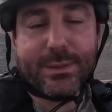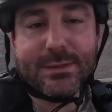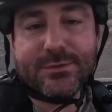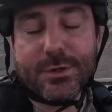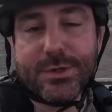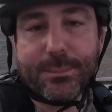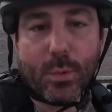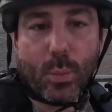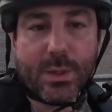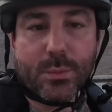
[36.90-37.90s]
things.
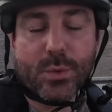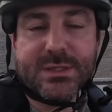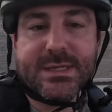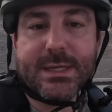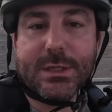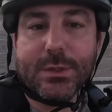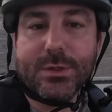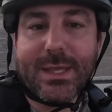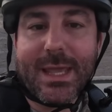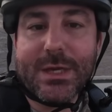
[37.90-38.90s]
Number one, we're going to take a
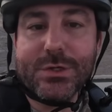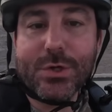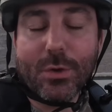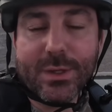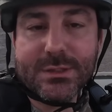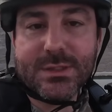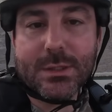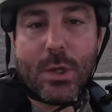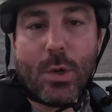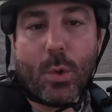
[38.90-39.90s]
look at null
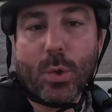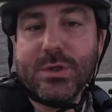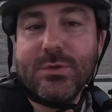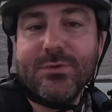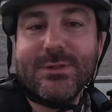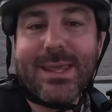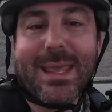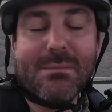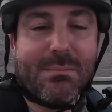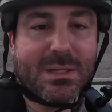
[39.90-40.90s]
hunting or using
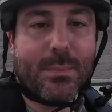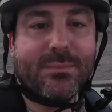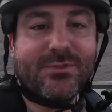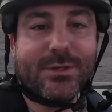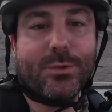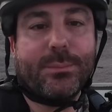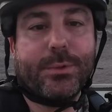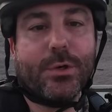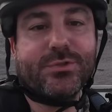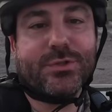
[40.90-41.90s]
a minimum signal
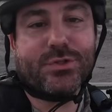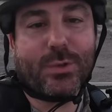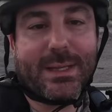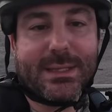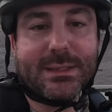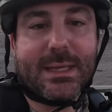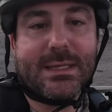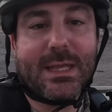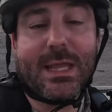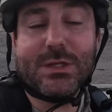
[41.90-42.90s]
approach to
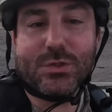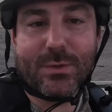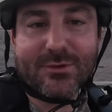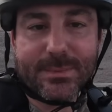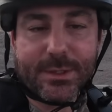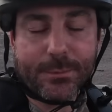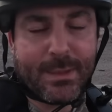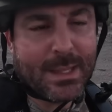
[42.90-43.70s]
triangulating a transmitter.